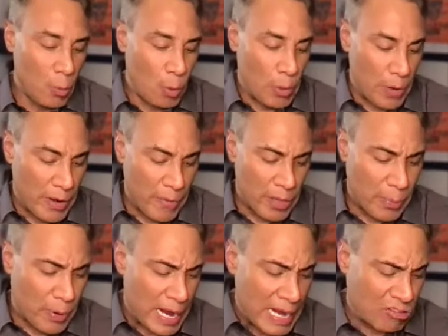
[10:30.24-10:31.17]
We went over the
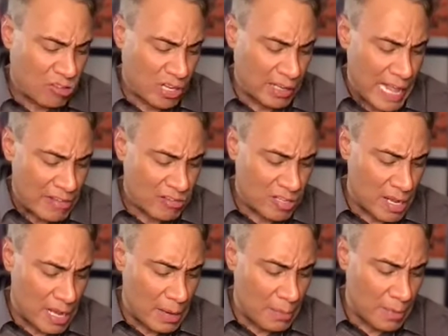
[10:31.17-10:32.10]
pricing last
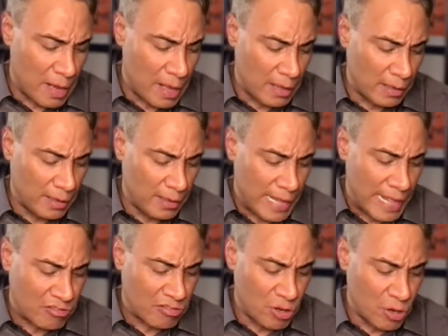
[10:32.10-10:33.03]
time,
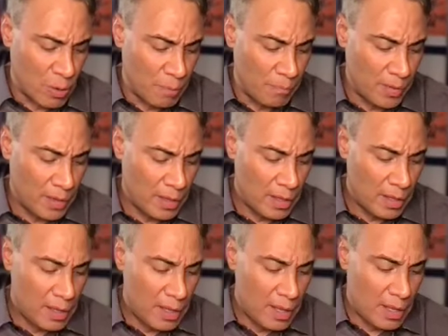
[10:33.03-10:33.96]
last Zoom.
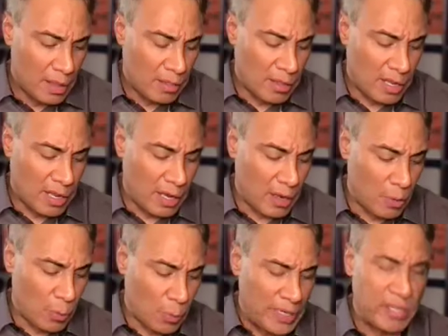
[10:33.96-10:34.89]
The
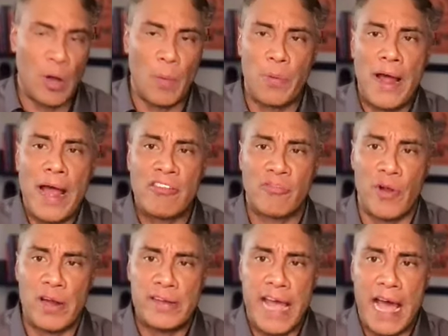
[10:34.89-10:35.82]
retail price for
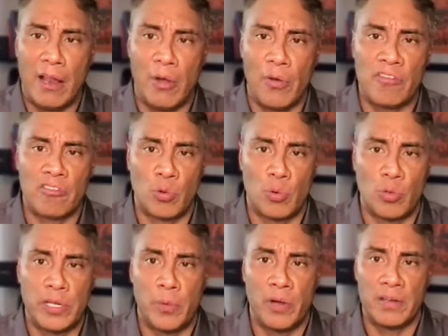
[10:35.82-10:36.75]
our tallow is
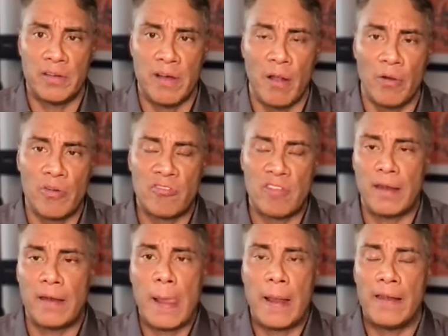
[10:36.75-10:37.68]

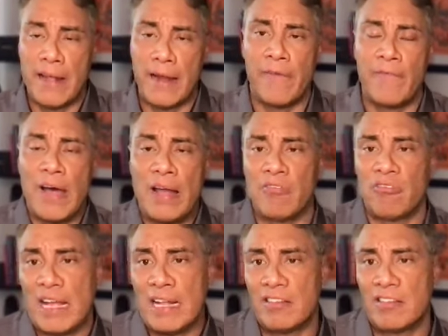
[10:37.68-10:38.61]

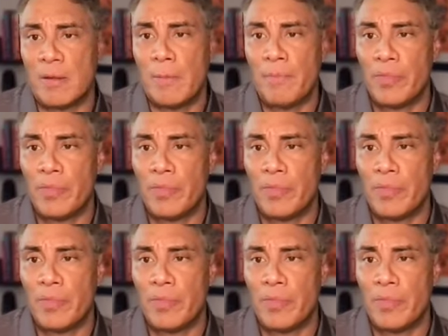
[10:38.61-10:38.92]
$21.95.